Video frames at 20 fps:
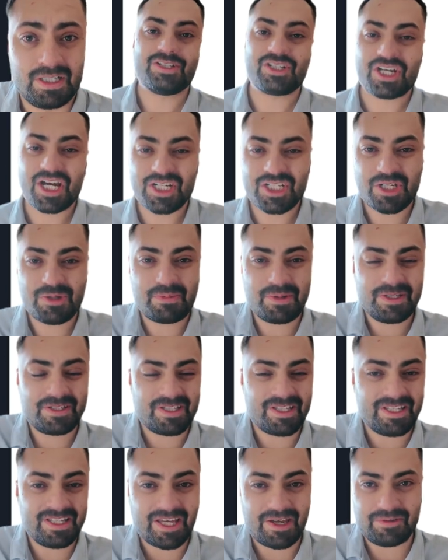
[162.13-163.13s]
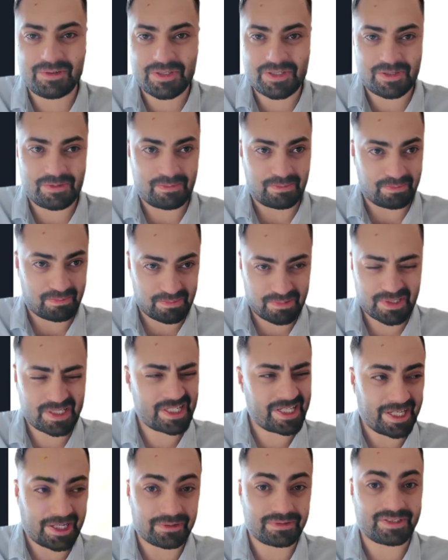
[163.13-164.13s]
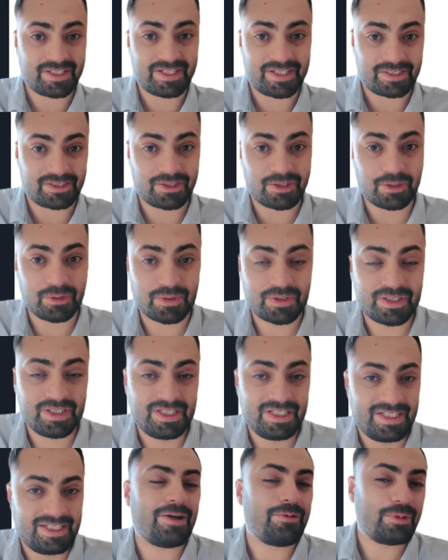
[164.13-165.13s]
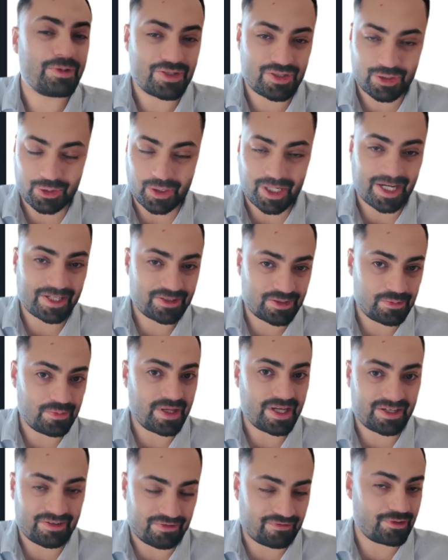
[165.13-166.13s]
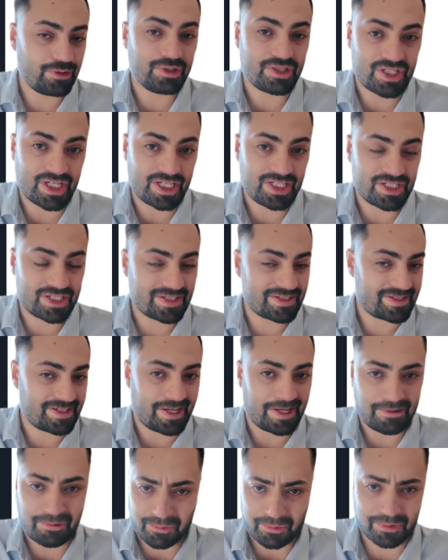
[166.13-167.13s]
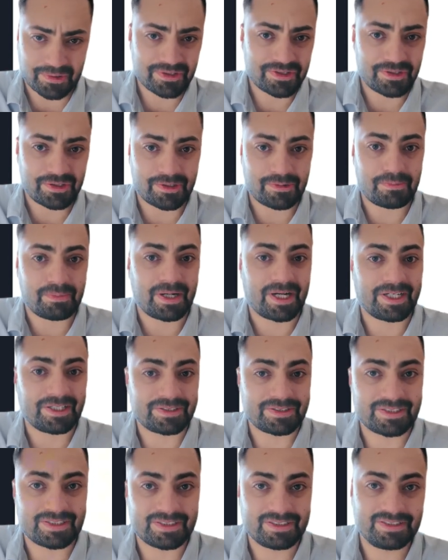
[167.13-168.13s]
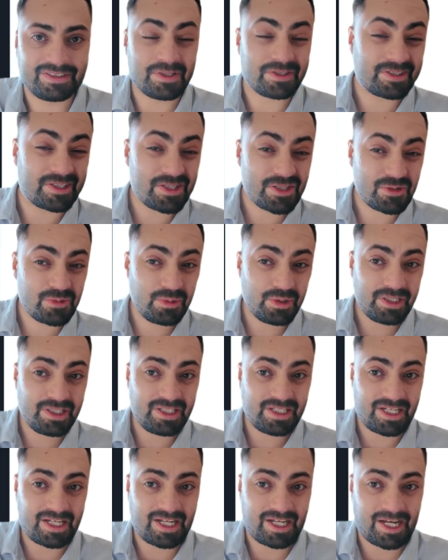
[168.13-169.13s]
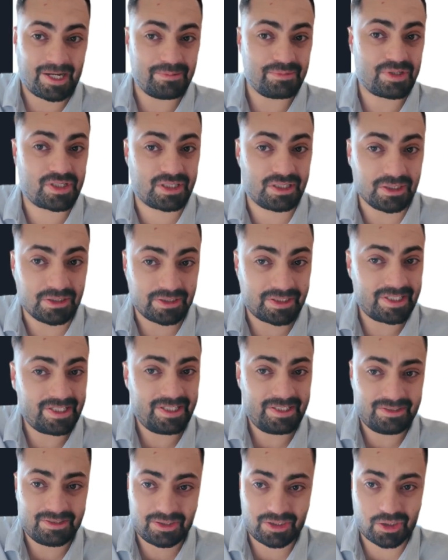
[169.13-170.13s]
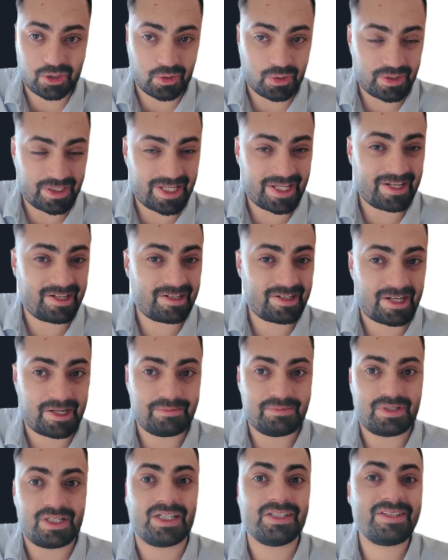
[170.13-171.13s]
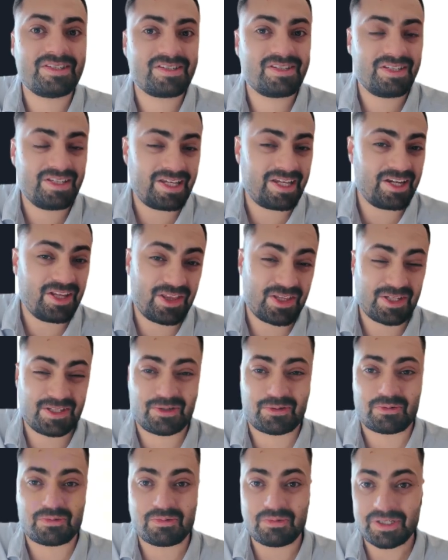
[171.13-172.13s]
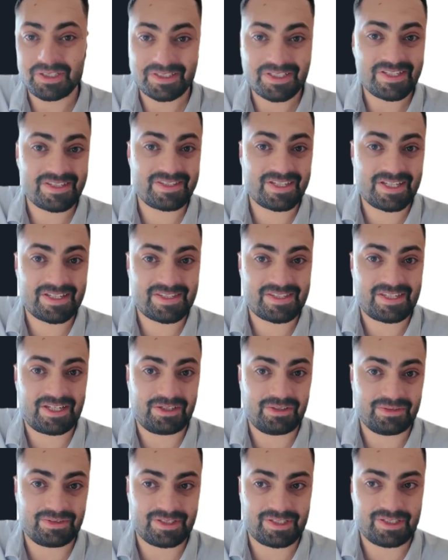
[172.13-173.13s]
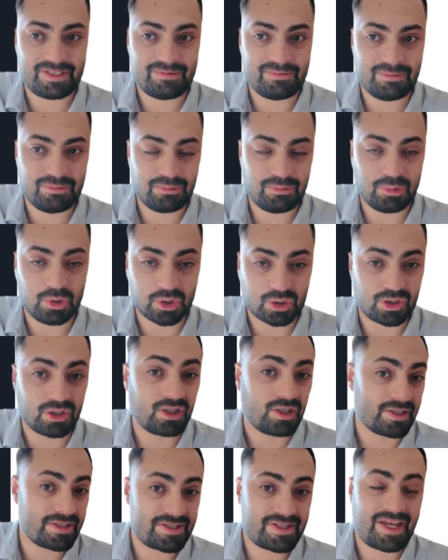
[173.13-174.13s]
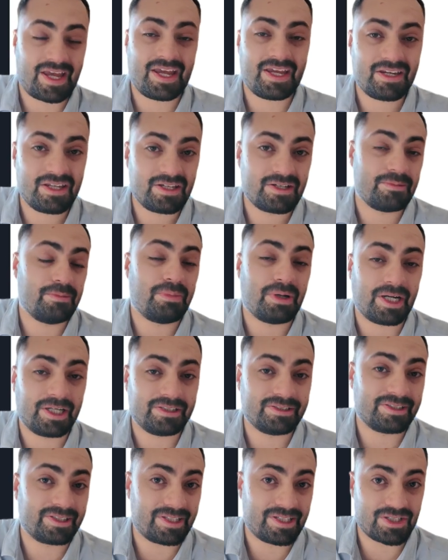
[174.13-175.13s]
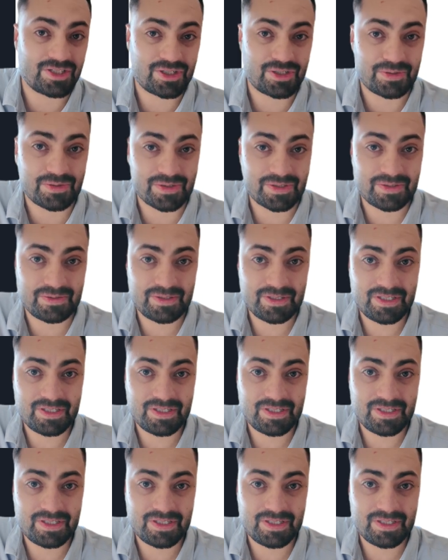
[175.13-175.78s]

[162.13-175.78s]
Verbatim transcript: The ChatGPT gave us some pretty outdated code and we still had to make a few changes in order to compile it. But this one, I'm looking at the code and I'm not seeing anything that really stands out that will cause any compiling issues.